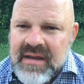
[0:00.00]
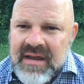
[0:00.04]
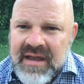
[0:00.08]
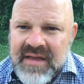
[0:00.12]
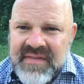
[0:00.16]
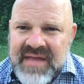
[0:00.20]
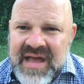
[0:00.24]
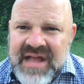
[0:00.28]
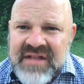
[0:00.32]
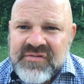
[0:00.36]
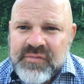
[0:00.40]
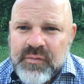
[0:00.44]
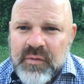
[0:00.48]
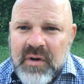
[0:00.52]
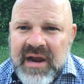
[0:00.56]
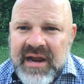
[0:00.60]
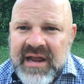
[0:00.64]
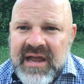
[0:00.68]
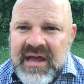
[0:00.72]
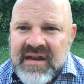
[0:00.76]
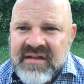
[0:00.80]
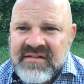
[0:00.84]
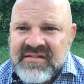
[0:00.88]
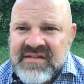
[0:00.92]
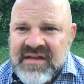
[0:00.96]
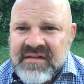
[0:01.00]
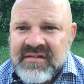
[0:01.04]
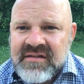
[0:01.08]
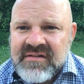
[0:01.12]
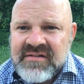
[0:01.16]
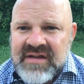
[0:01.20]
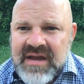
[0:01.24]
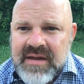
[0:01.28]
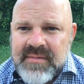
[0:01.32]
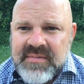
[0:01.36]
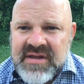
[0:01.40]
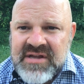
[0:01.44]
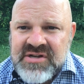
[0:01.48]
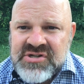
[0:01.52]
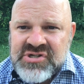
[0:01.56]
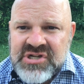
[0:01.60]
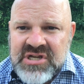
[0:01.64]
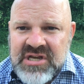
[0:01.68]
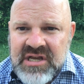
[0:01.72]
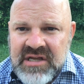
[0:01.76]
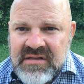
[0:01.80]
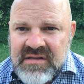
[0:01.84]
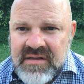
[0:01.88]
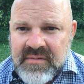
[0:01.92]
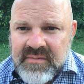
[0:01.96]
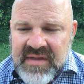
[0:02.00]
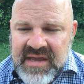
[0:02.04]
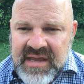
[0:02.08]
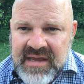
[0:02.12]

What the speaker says: And that's where I kind of take the time to educate them.